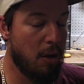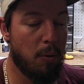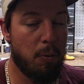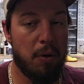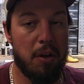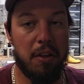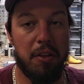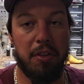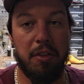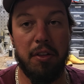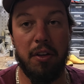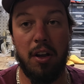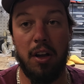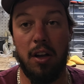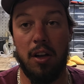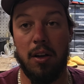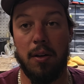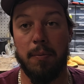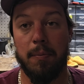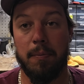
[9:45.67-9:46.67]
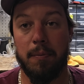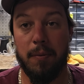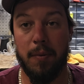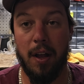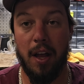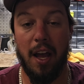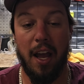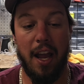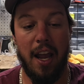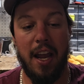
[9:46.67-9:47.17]
with
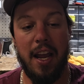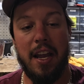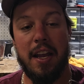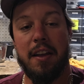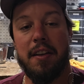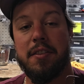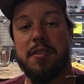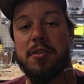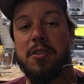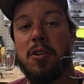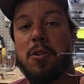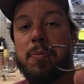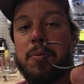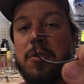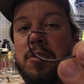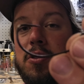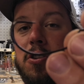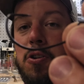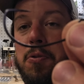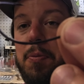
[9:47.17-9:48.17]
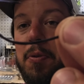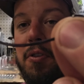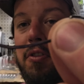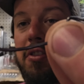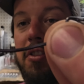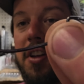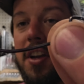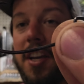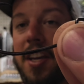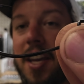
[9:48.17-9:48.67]
a super
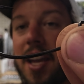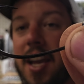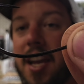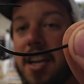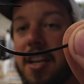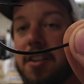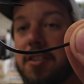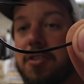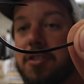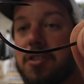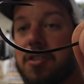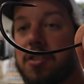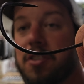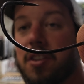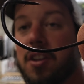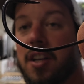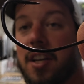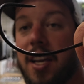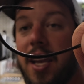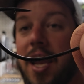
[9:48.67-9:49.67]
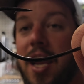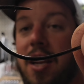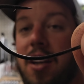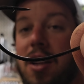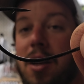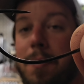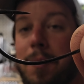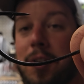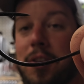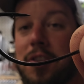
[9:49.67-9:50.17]
thick gauge
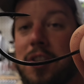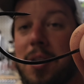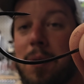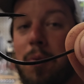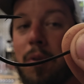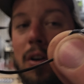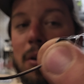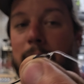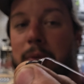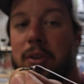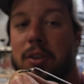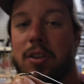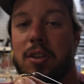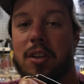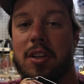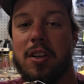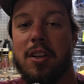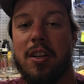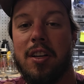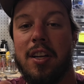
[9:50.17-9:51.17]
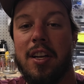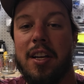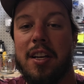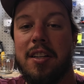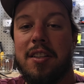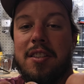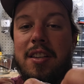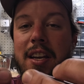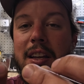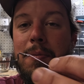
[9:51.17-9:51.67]
EWG worm hook,
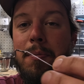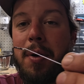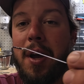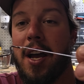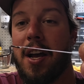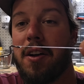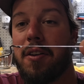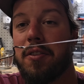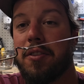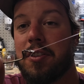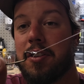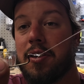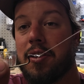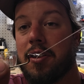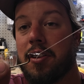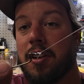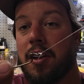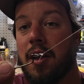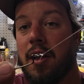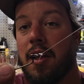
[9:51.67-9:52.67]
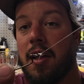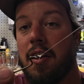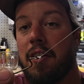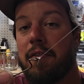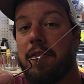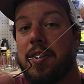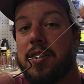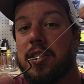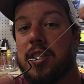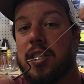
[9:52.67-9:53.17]
10-pound
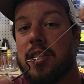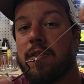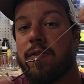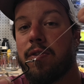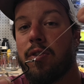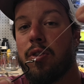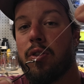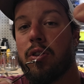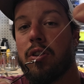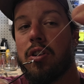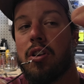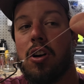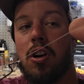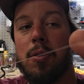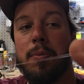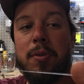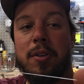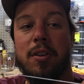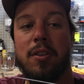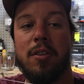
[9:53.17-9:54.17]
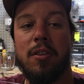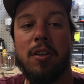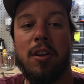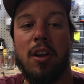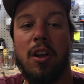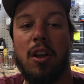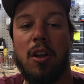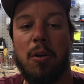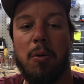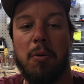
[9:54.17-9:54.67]
vicious fluorocarbon
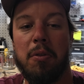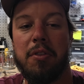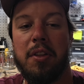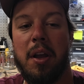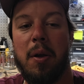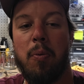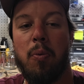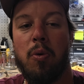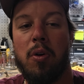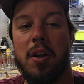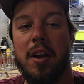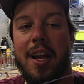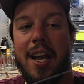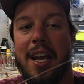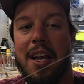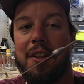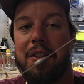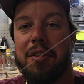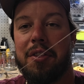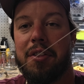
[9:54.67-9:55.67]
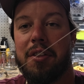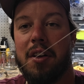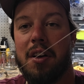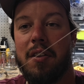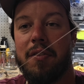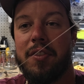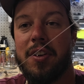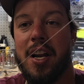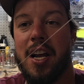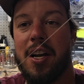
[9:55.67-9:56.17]
with a 1/8
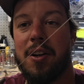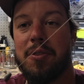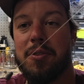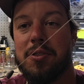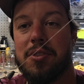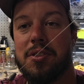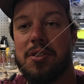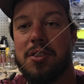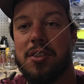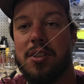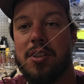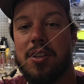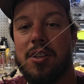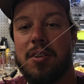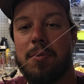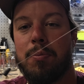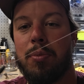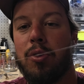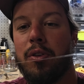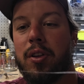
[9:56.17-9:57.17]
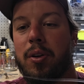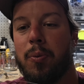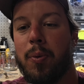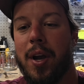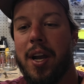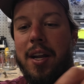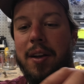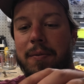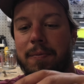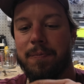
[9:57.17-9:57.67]
of an ounce bullet
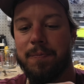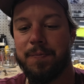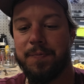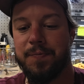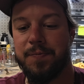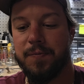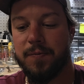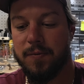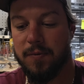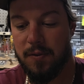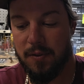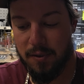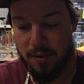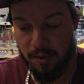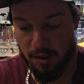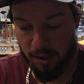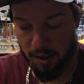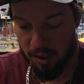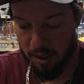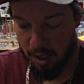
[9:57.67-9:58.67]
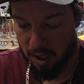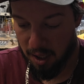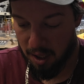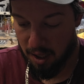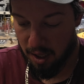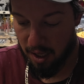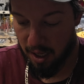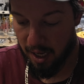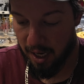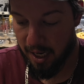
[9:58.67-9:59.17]
weight,
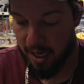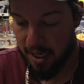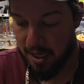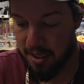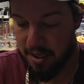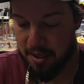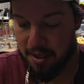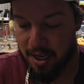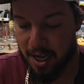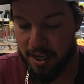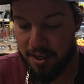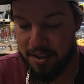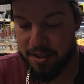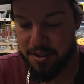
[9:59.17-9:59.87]
and I